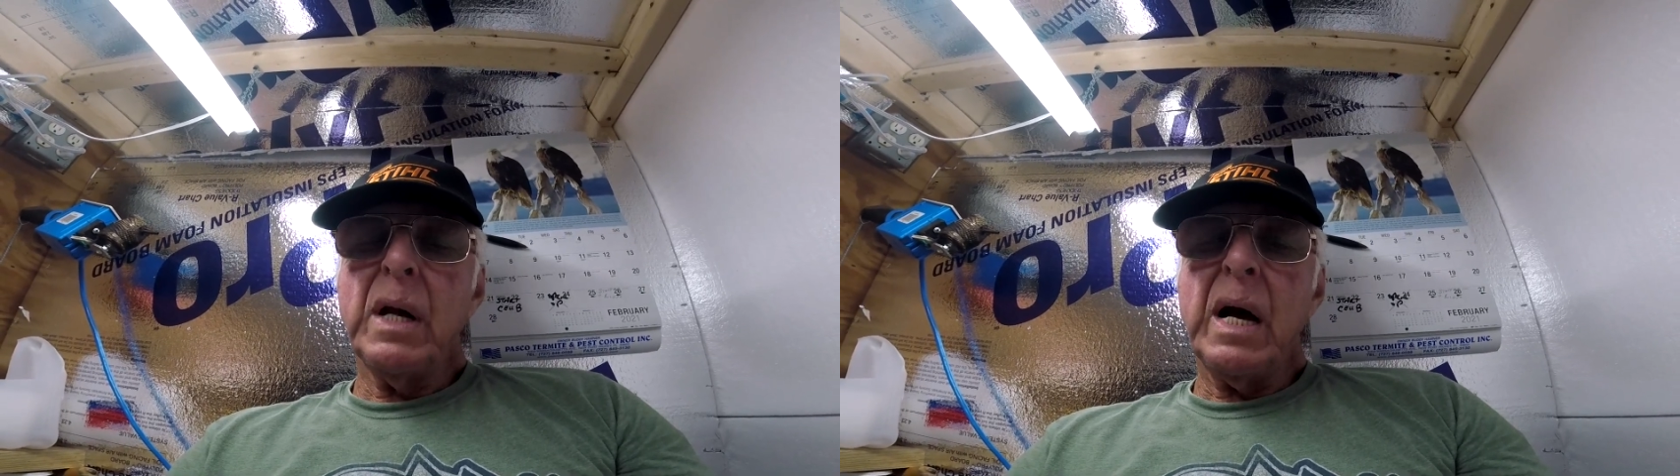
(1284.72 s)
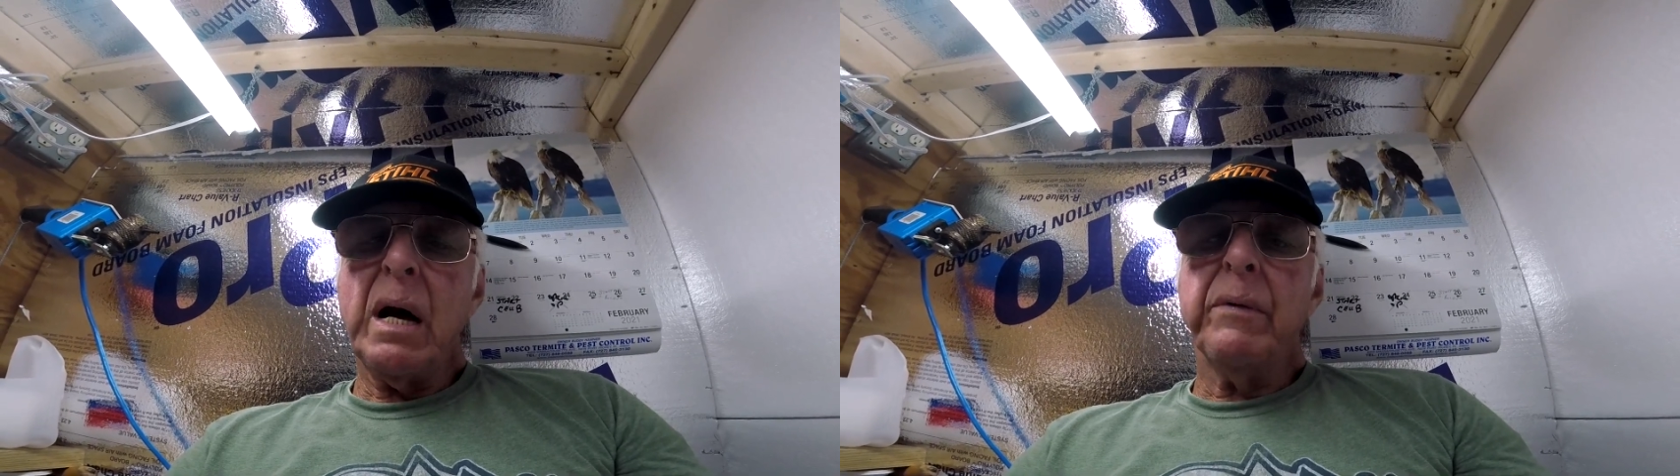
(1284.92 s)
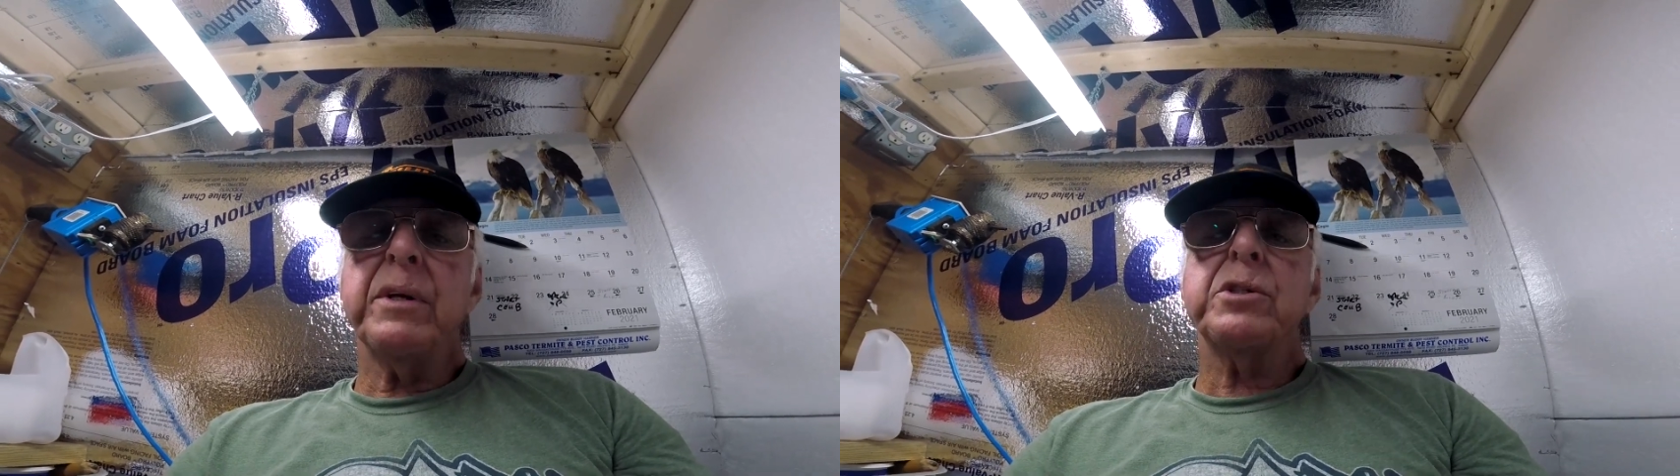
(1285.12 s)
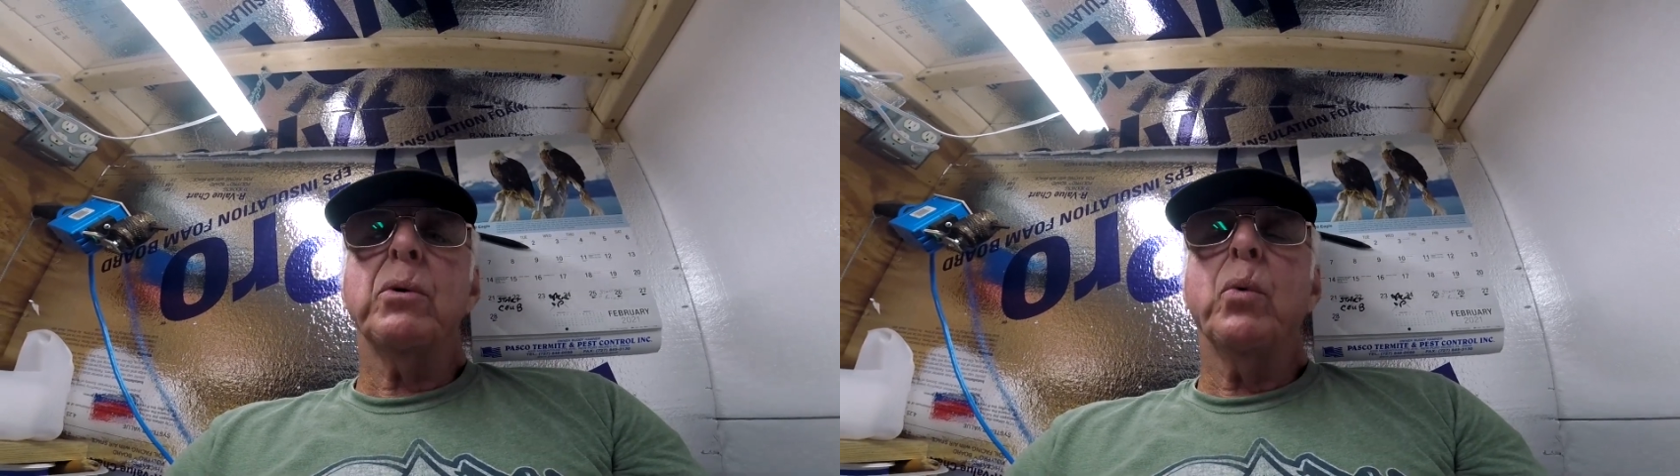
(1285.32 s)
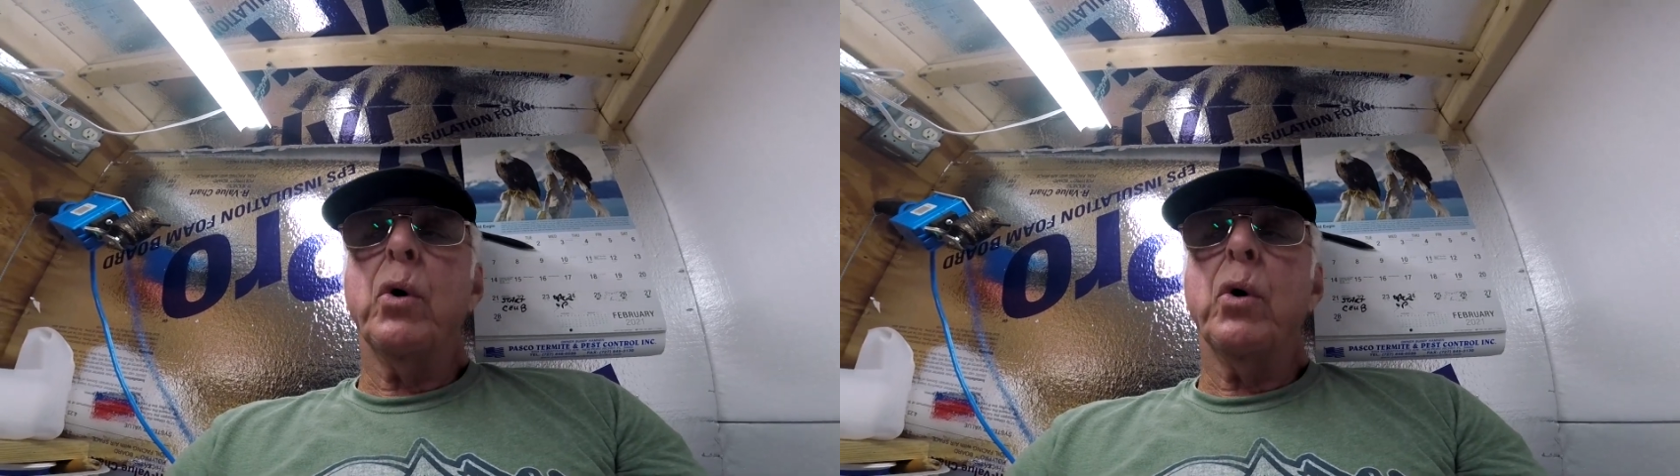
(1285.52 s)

how this will